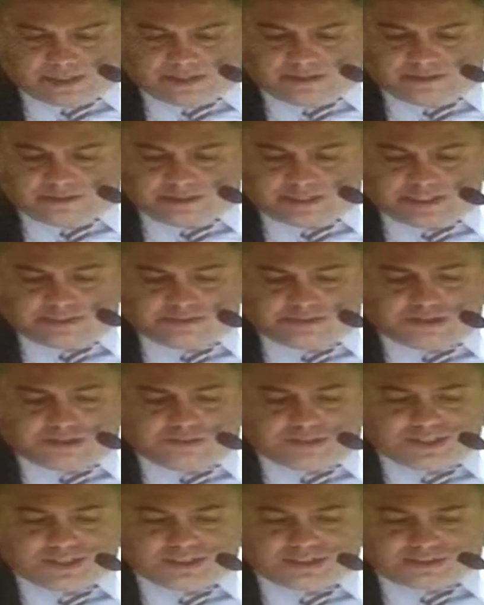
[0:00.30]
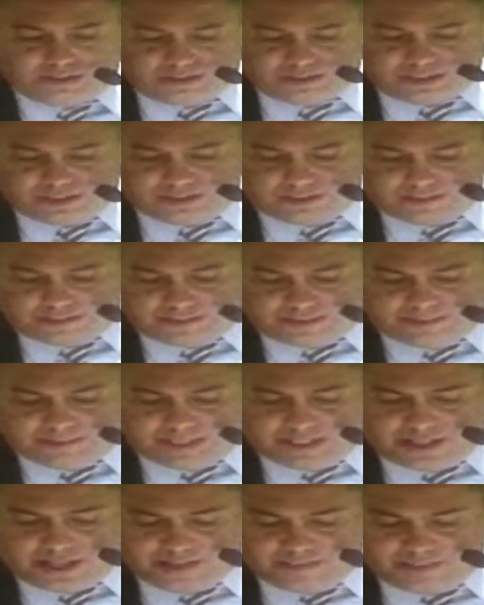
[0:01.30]
Okay, so I wanted to close out my
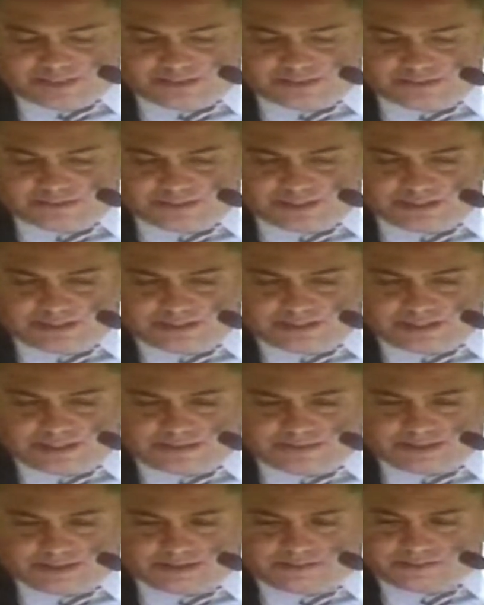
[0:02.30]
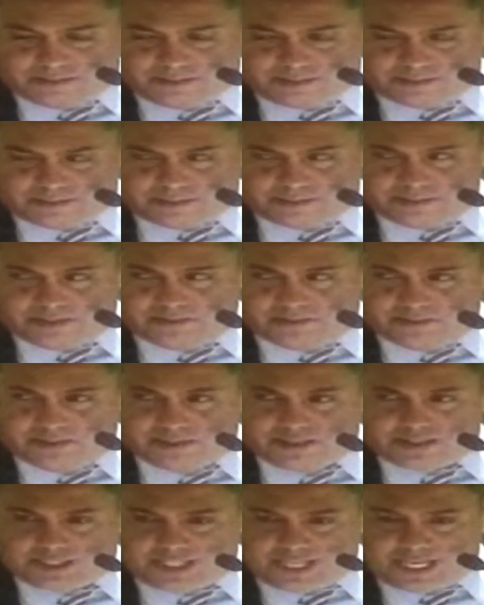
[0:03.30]
comments with what we've
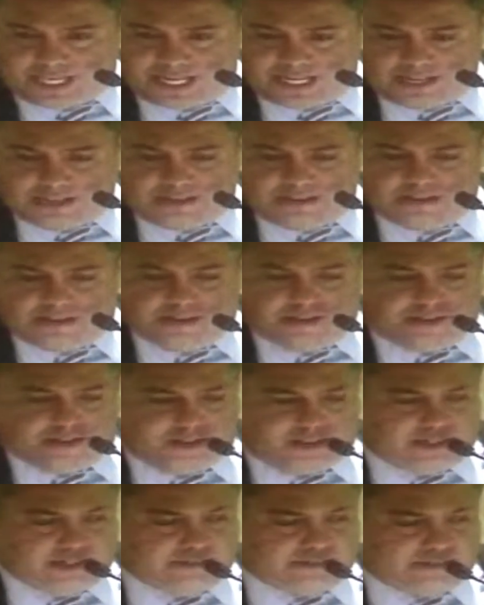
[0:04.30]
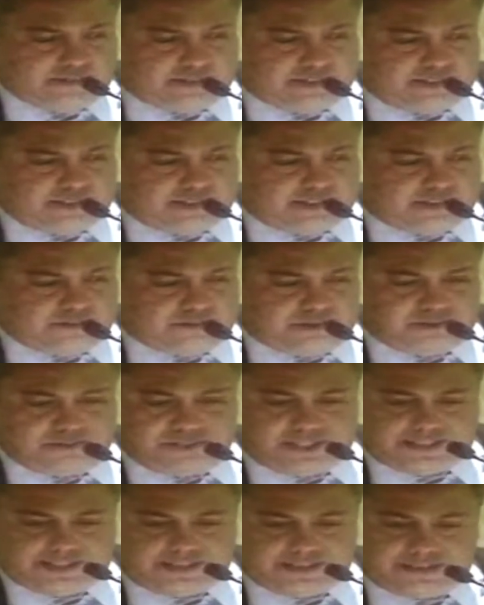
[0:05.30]
heard today. The word
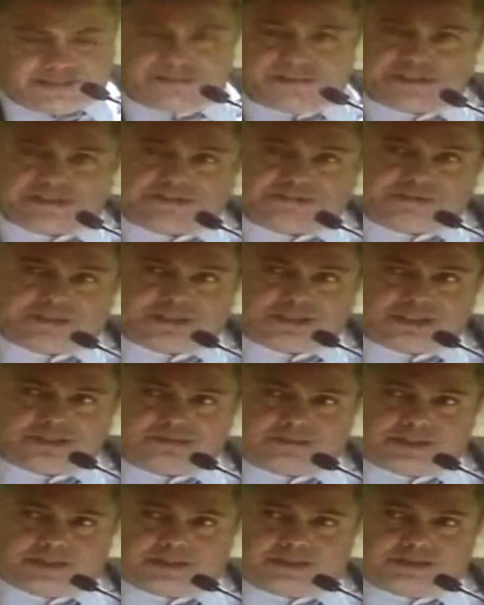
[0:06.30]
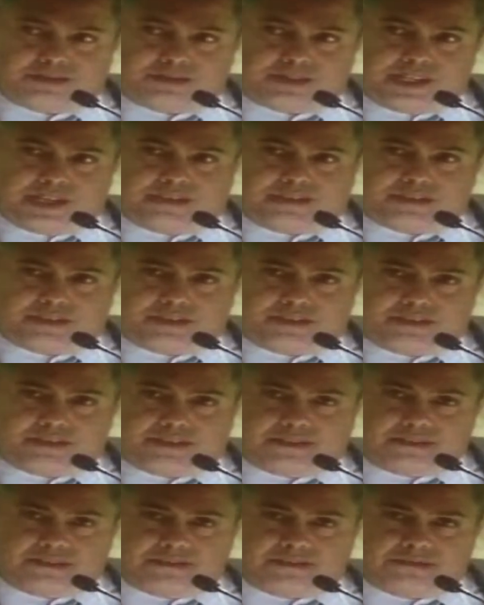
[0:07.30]
racism is something that's been thrown out there,
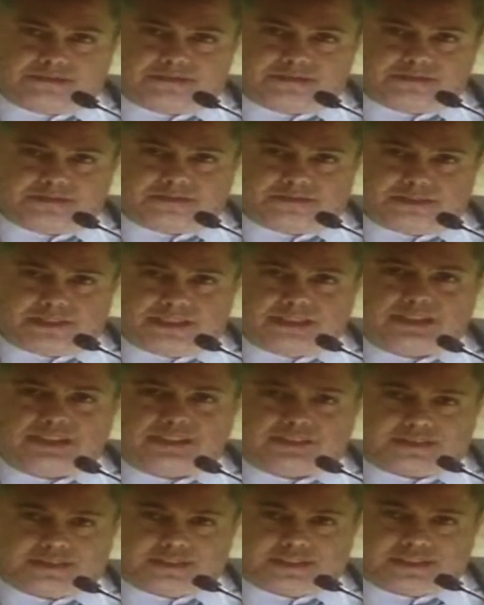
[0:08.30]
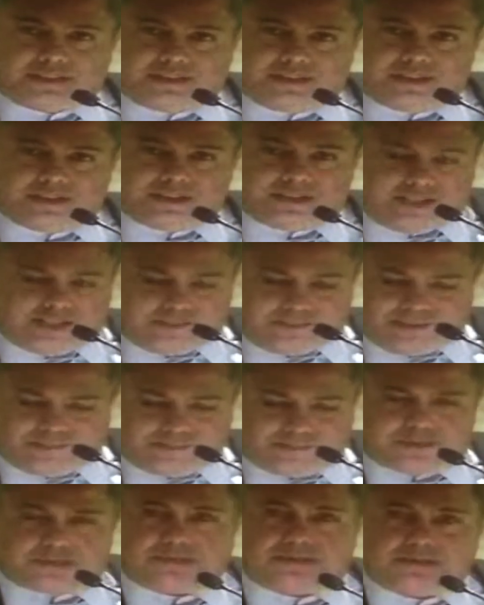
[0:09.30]
real easily. A lot of
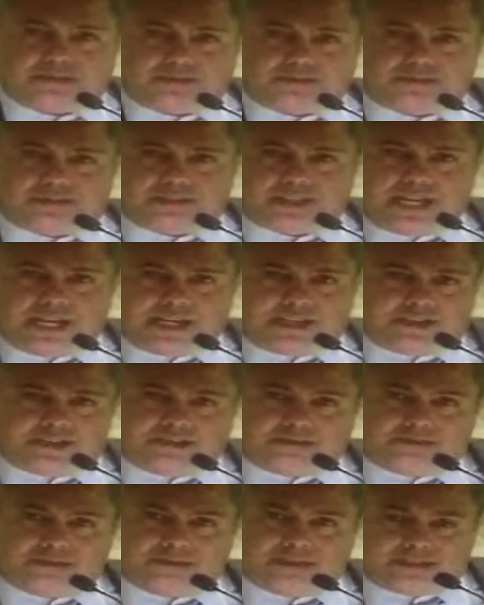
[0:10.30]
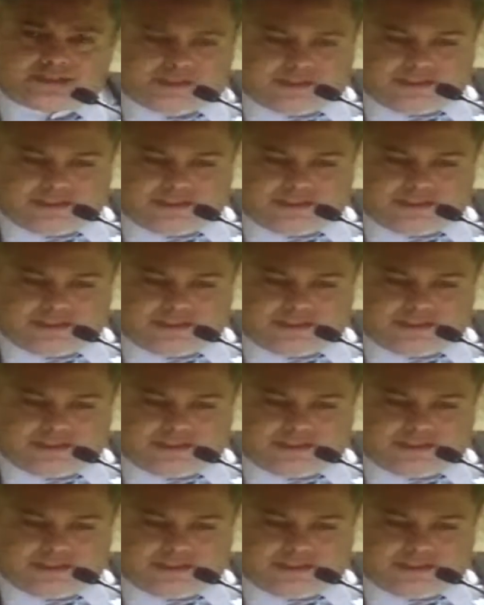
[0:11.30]
people throw the word, hey, you know what?